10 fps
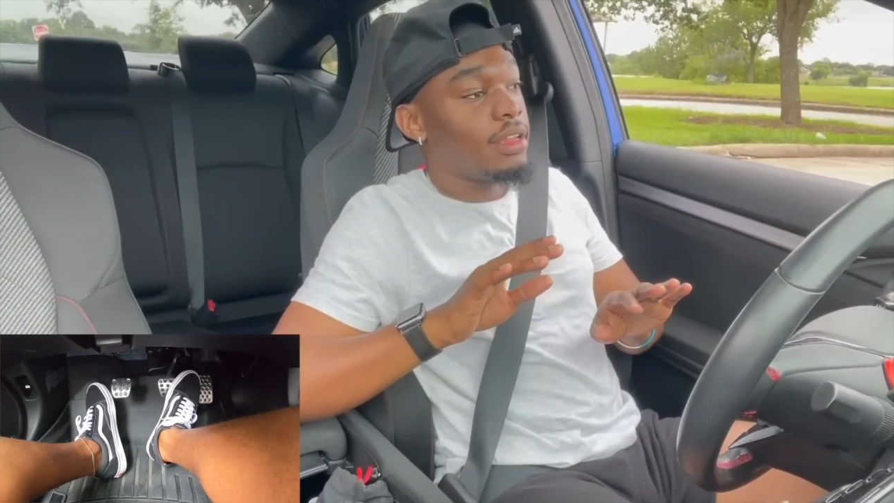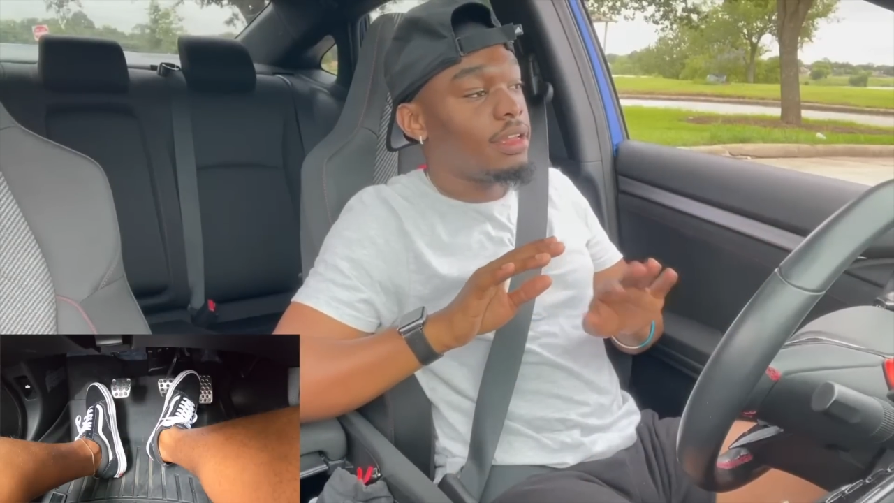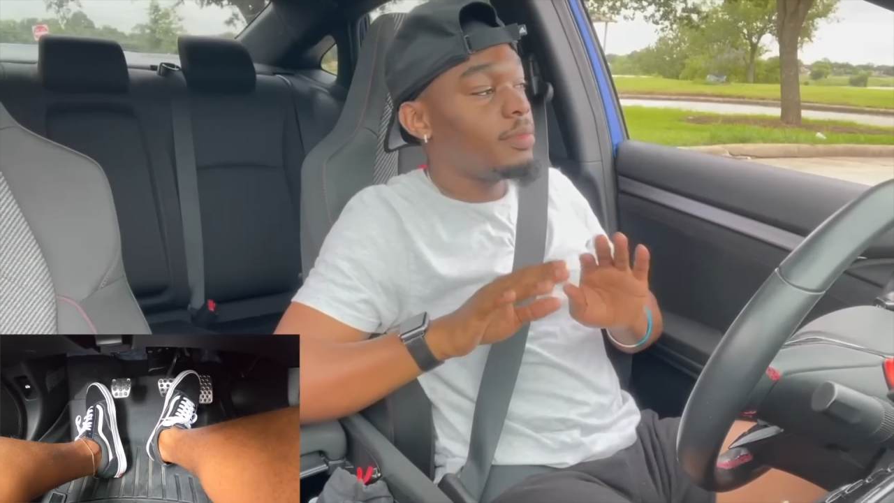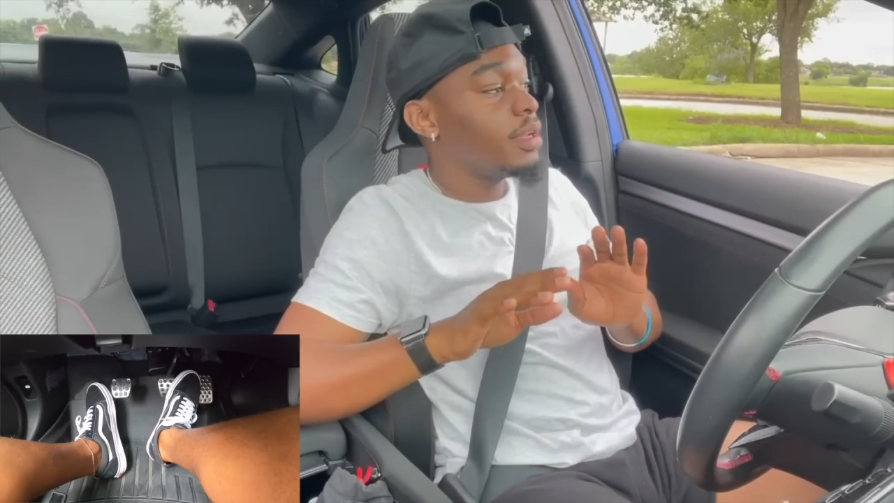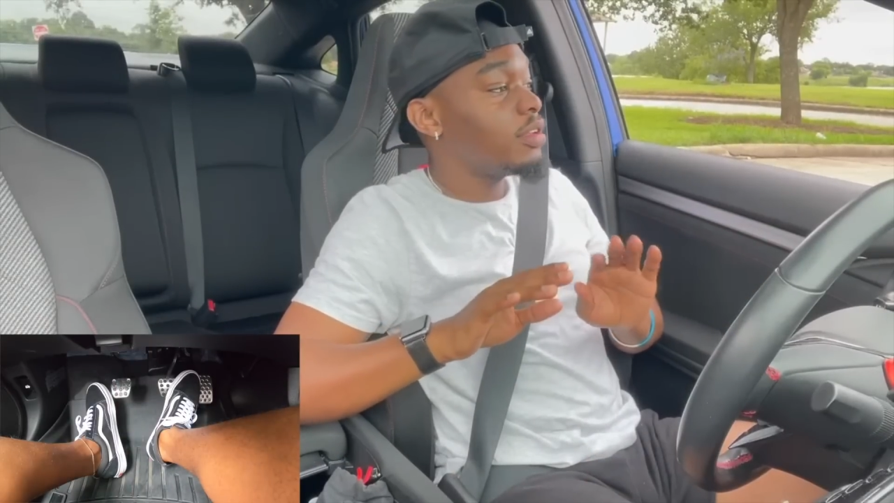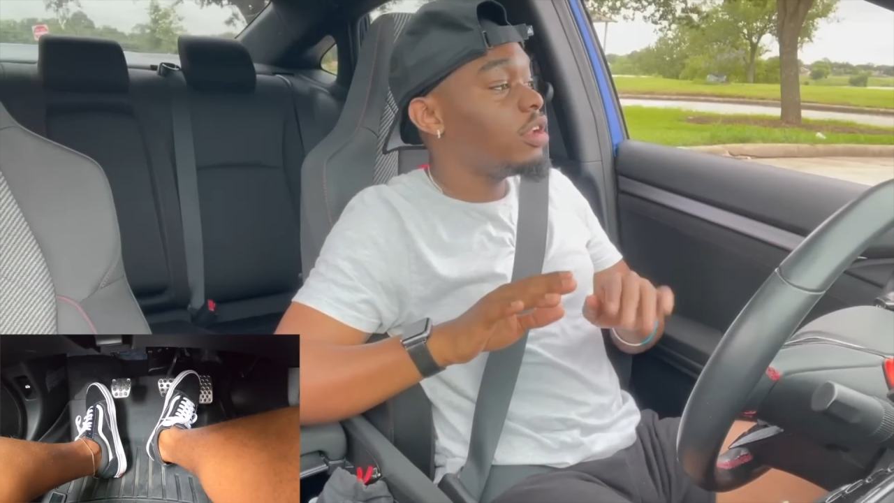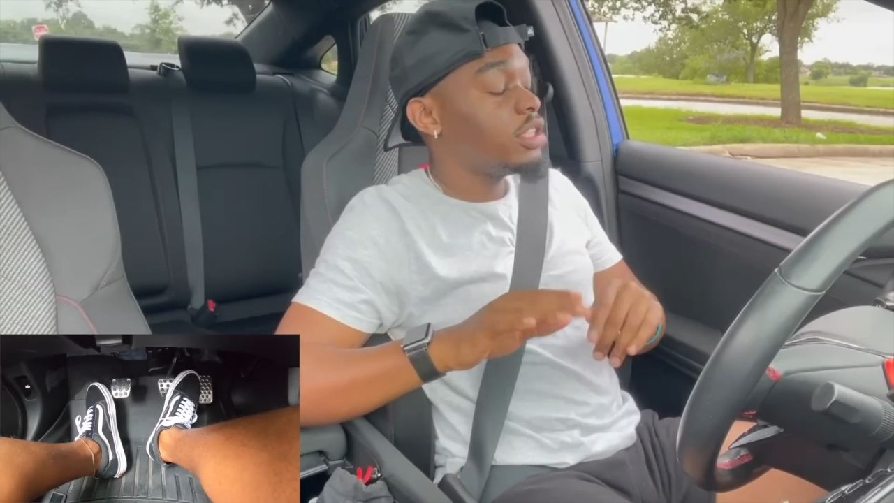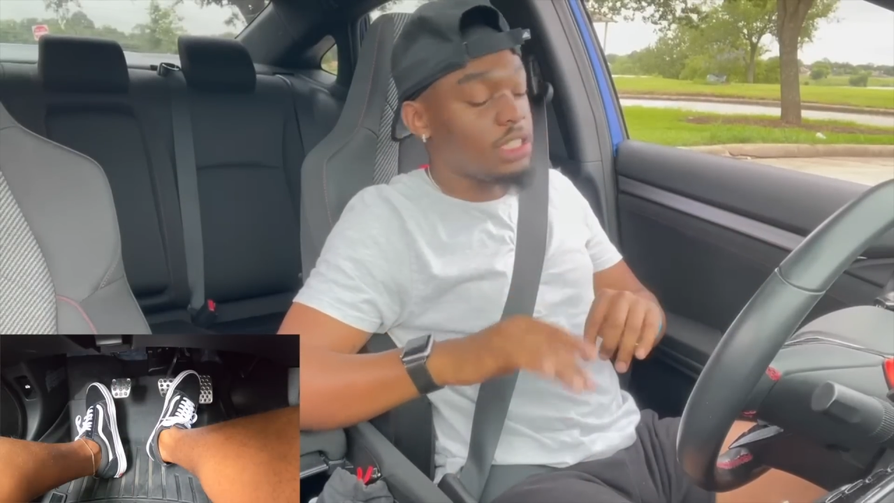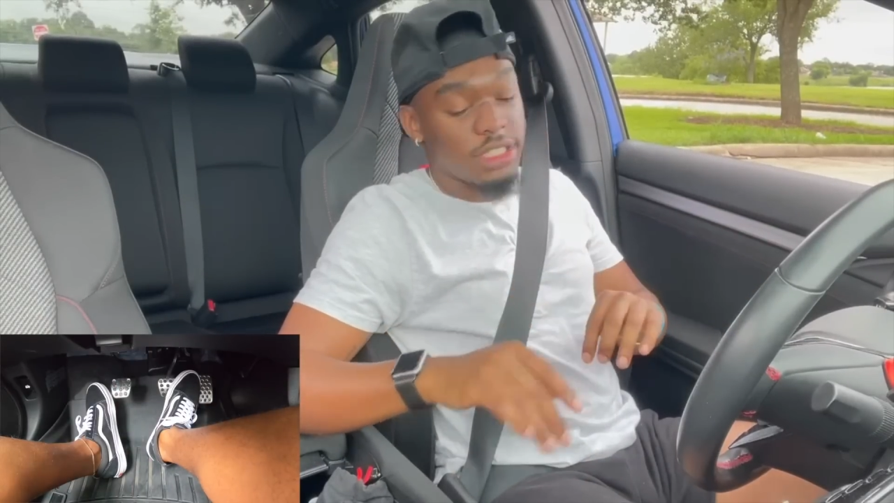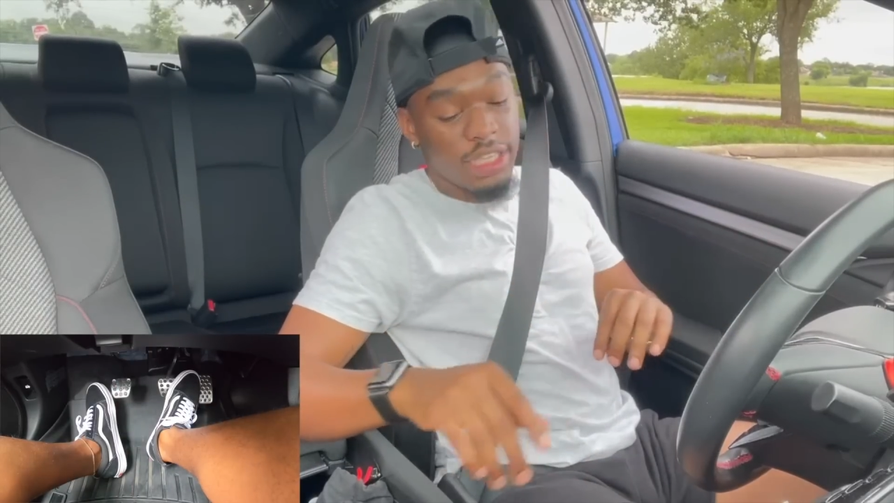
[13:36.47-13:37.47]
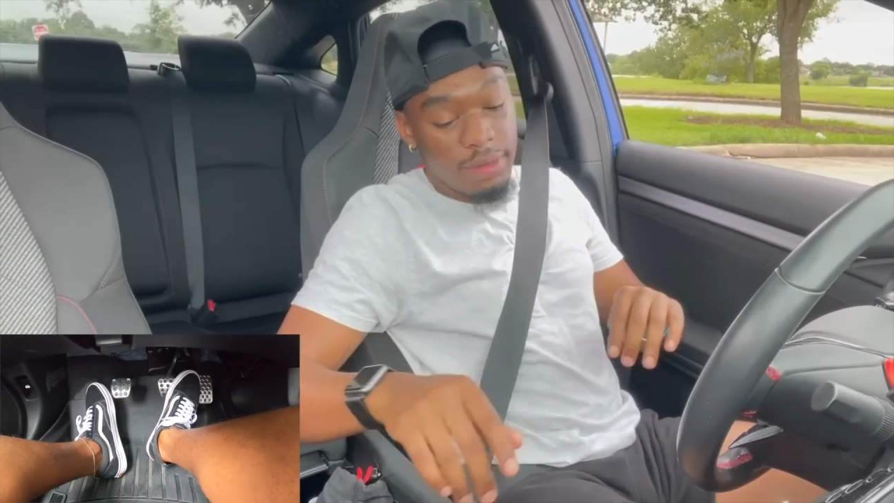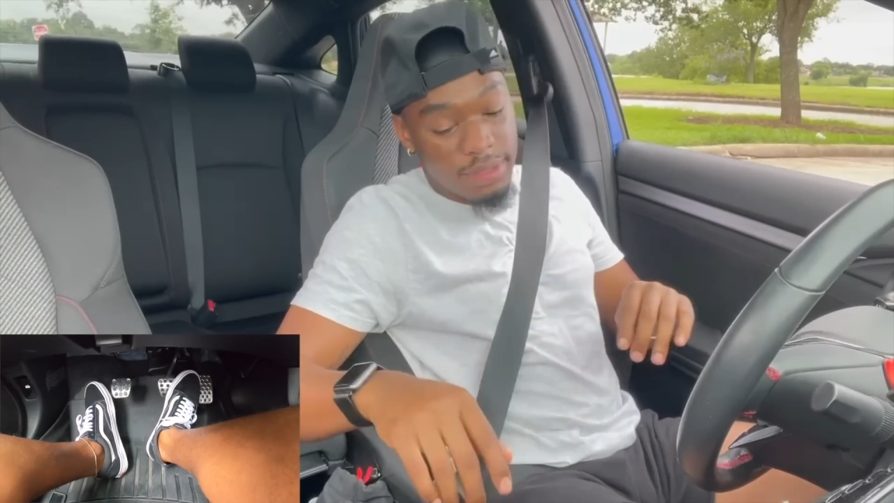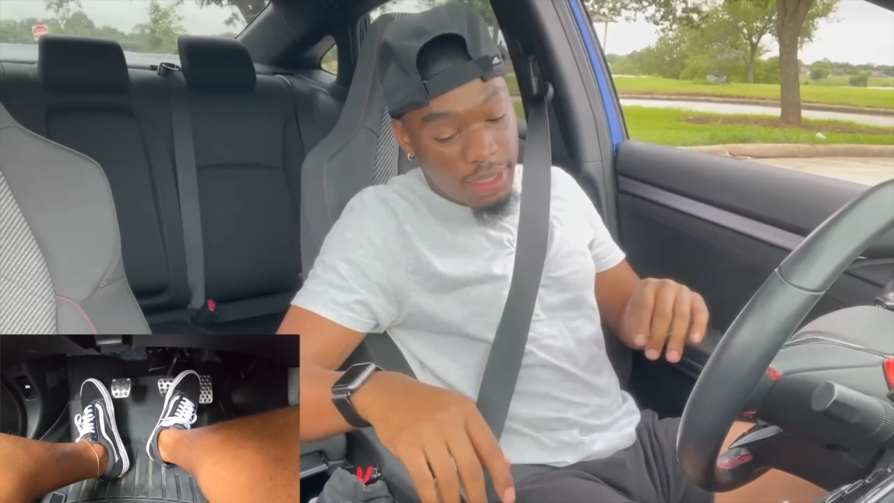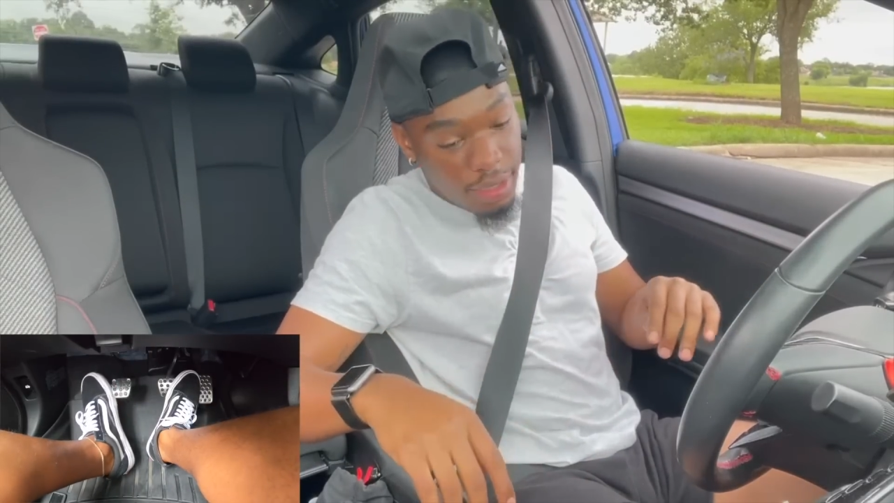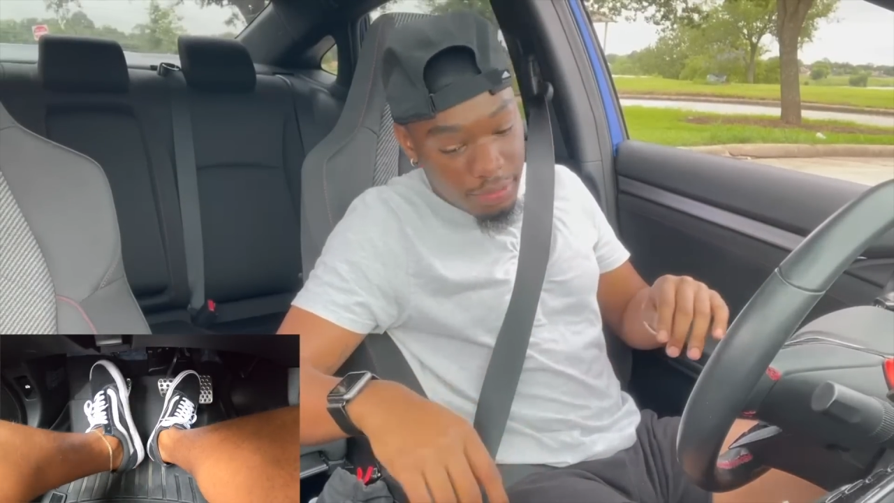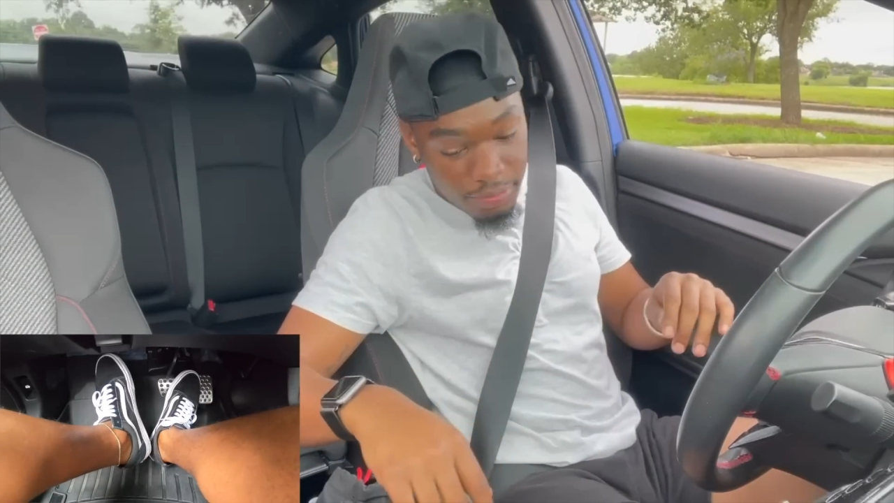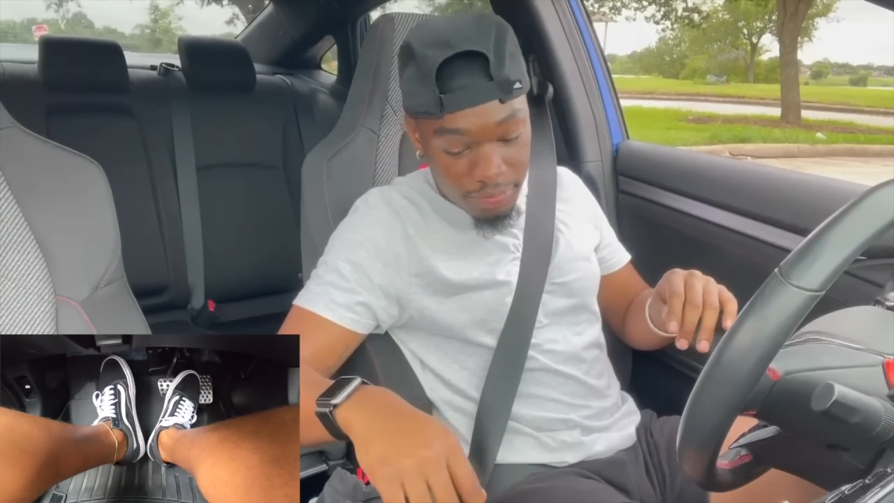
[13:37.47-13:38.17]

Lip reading: coming out the clutch at the same time.